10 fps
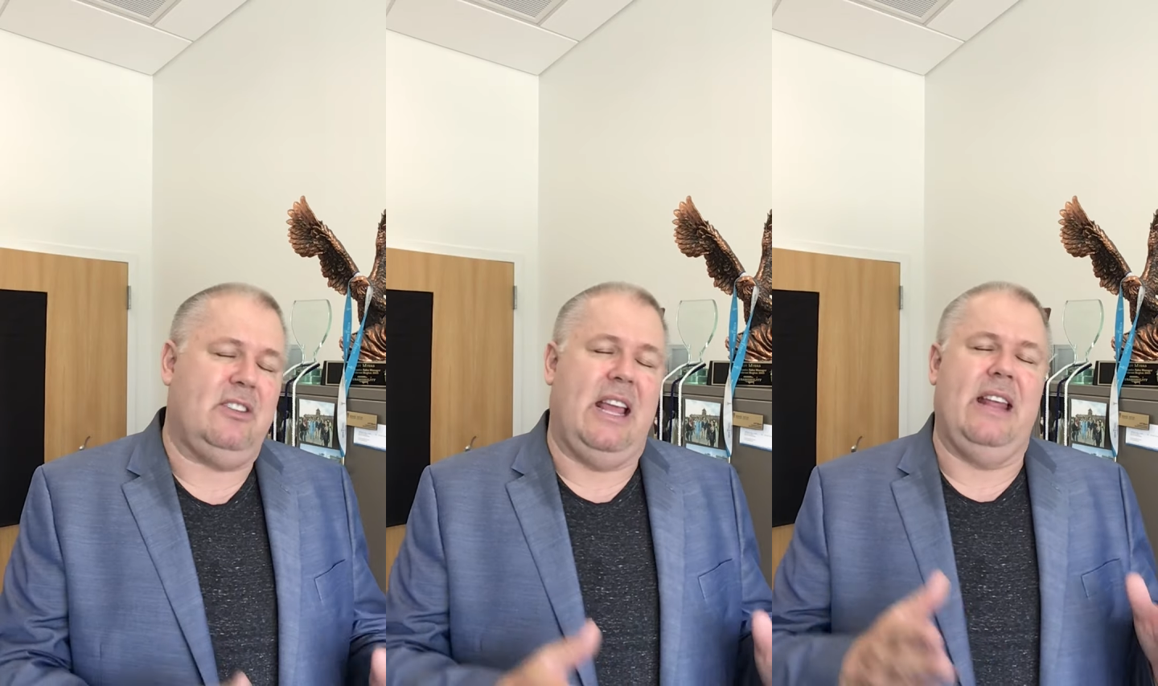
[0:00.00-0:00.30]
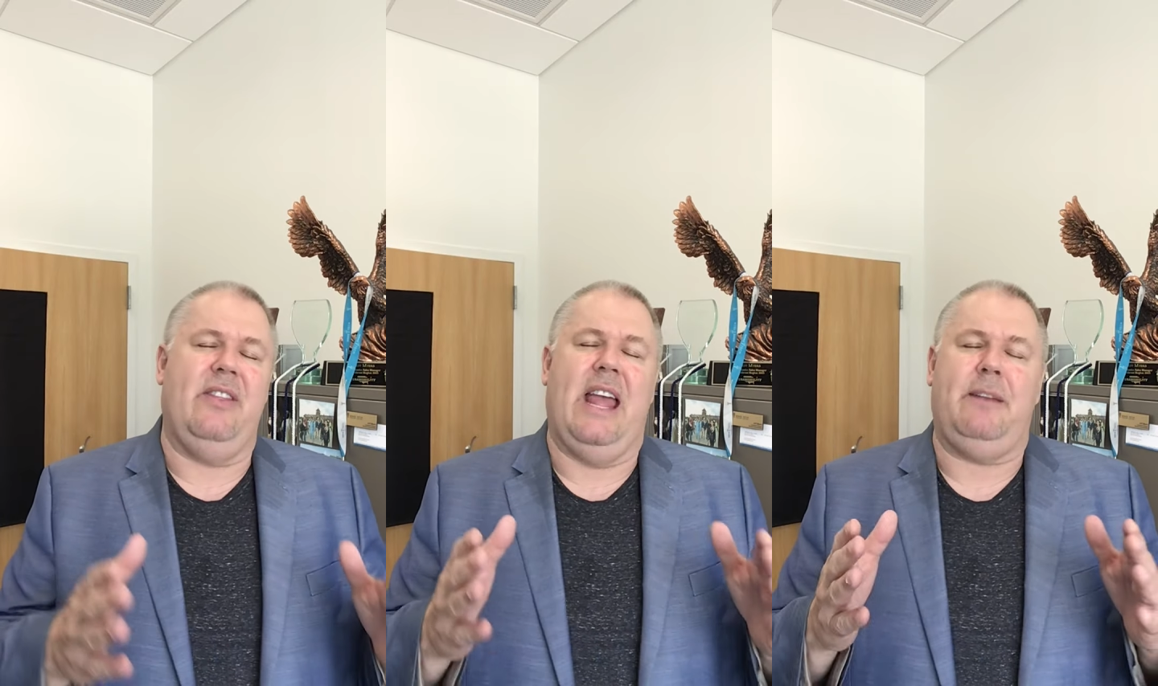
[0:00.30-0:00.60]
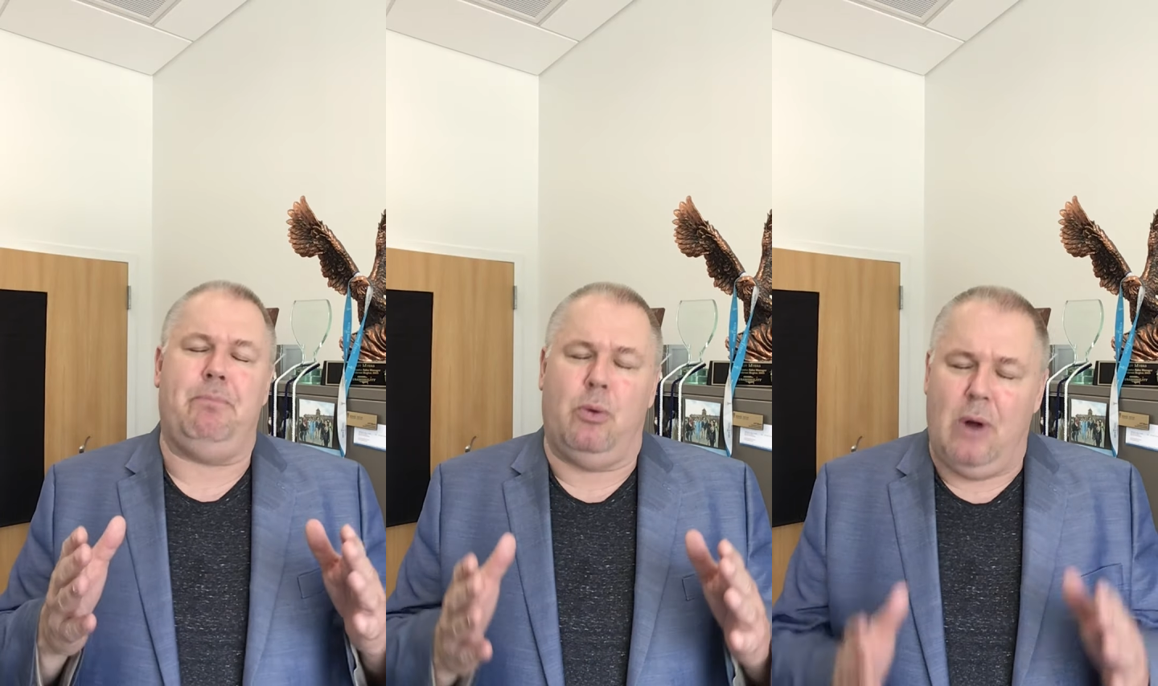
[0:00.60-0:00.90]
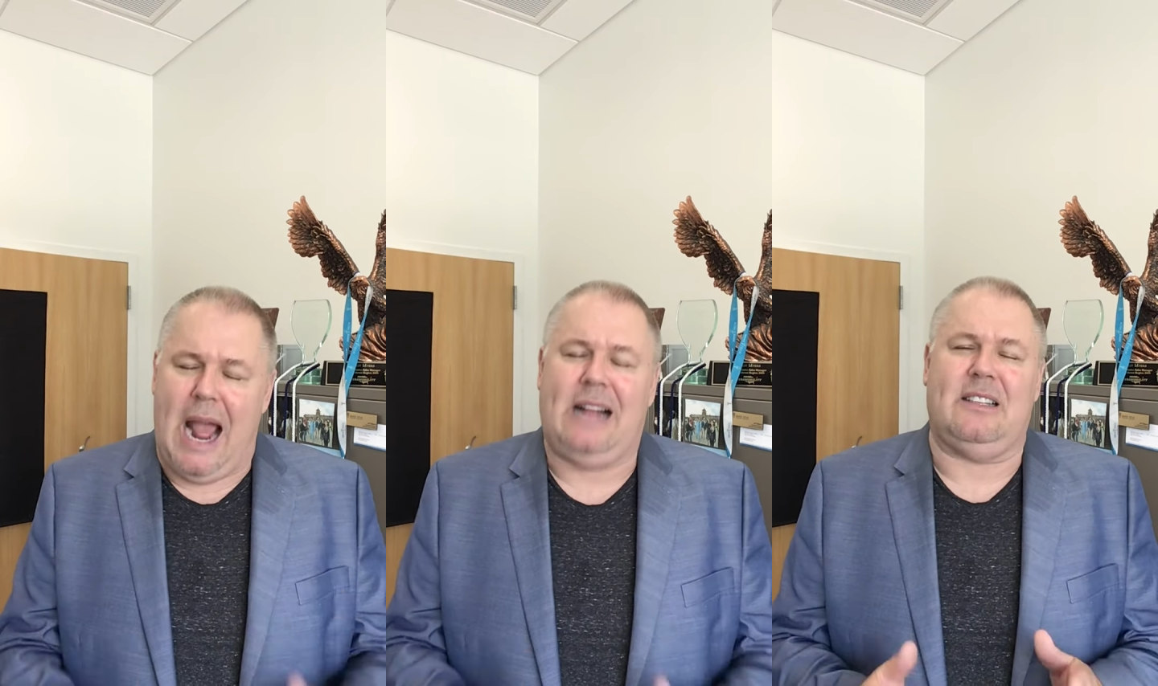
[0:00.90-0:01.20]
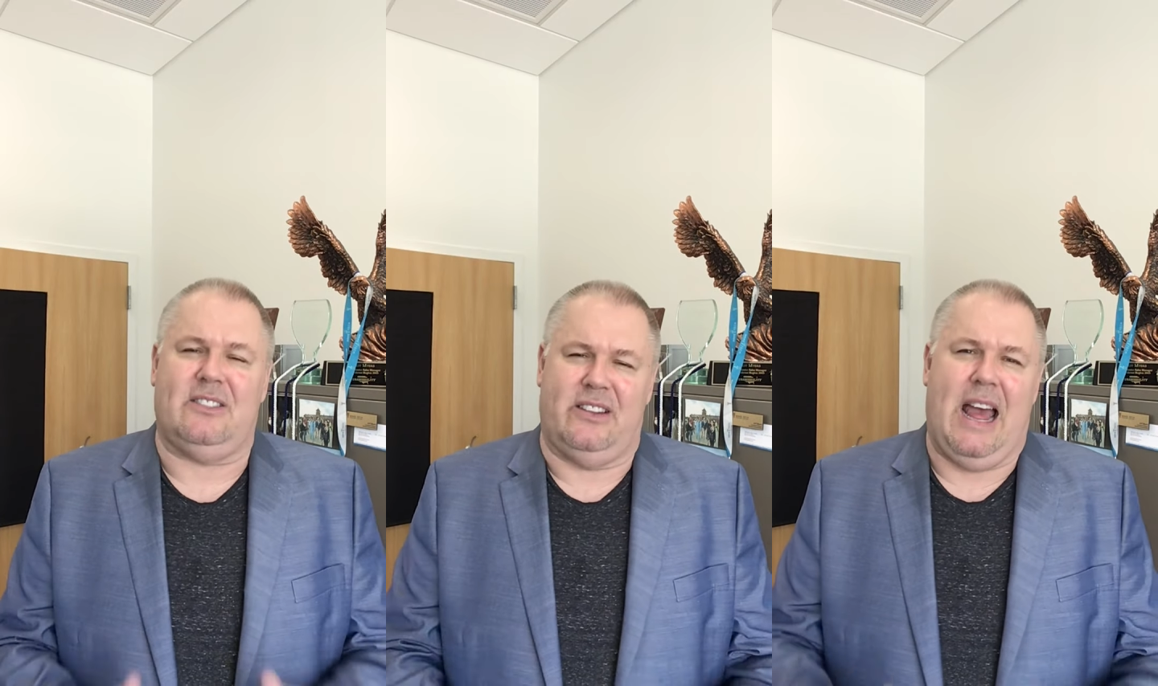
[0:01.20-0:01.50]
and they
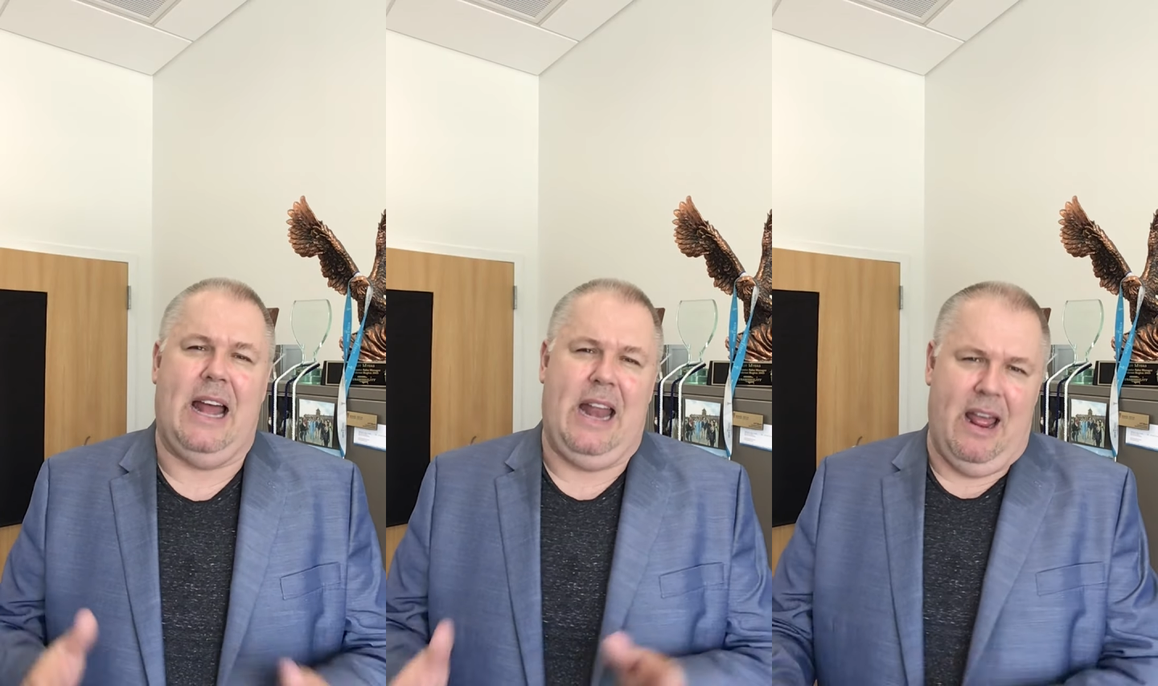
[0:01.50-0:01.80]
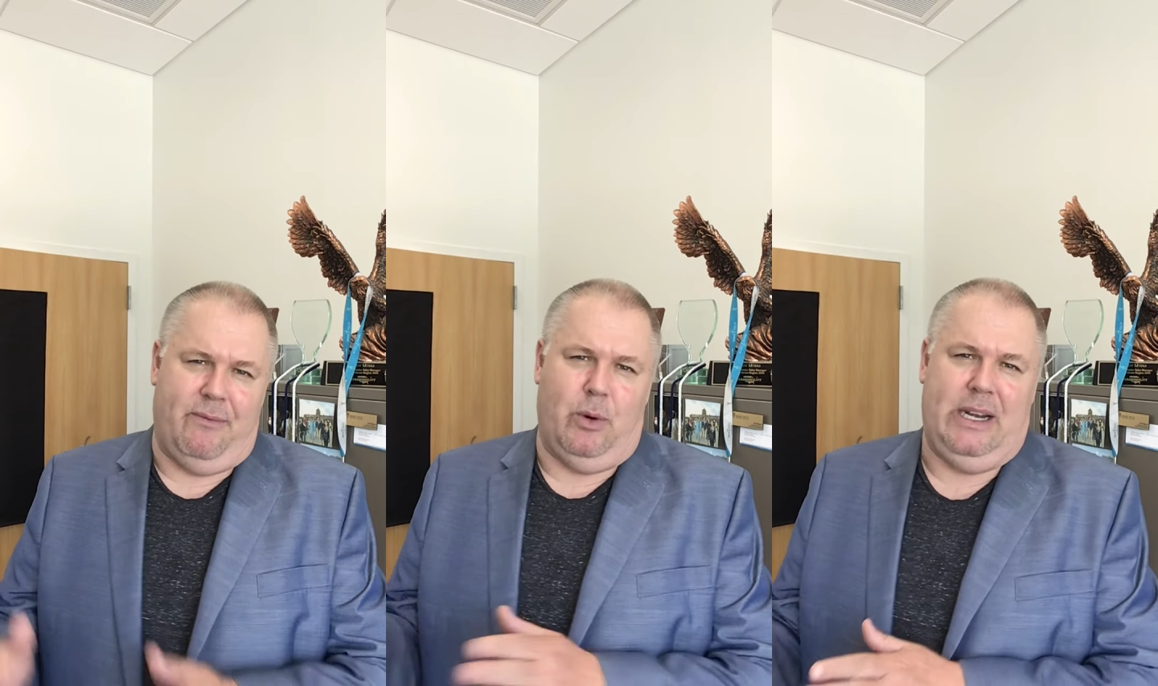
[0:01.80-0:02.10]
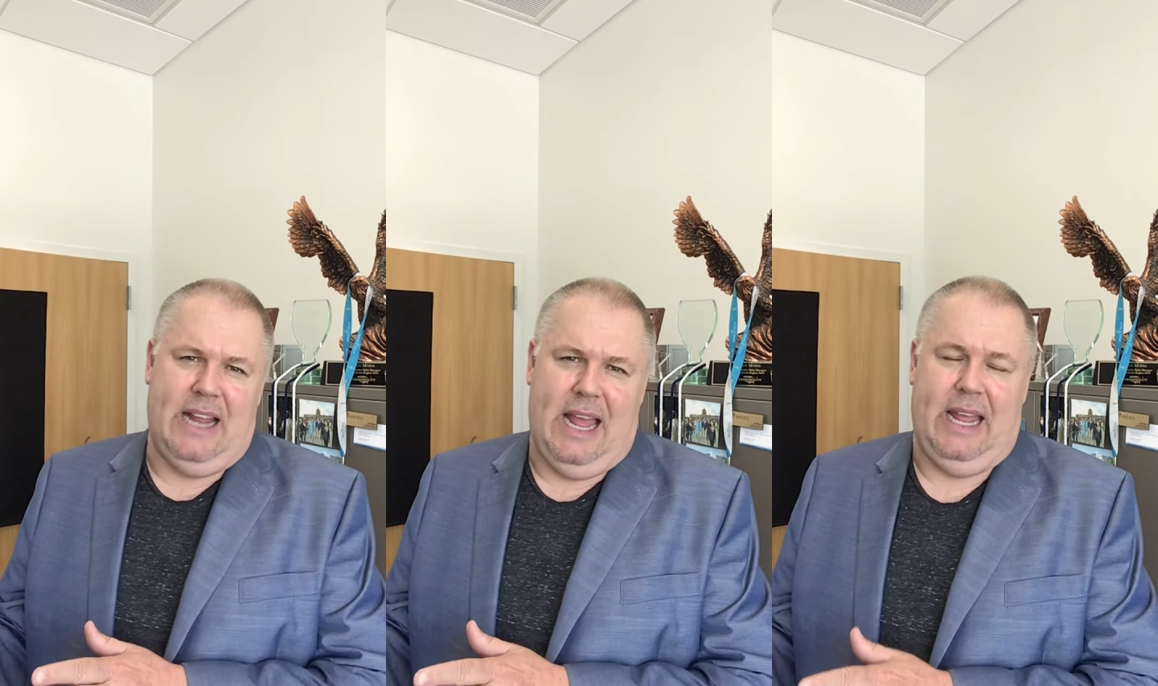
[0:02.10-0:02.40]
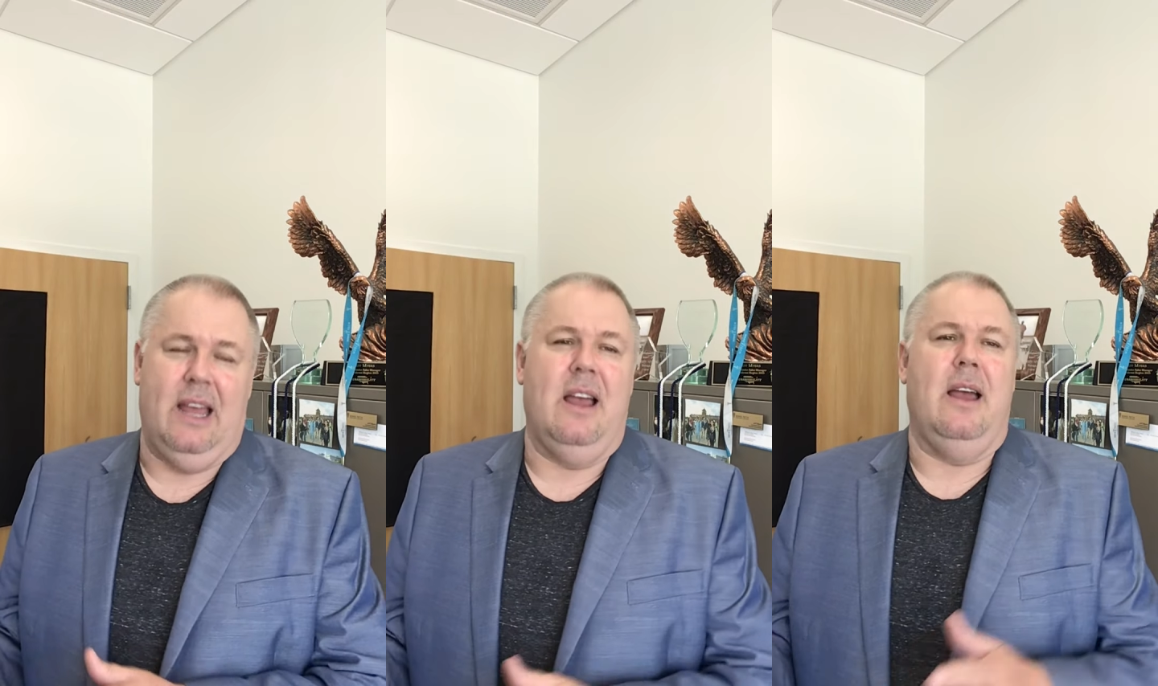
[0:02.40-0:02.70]
practice that every day.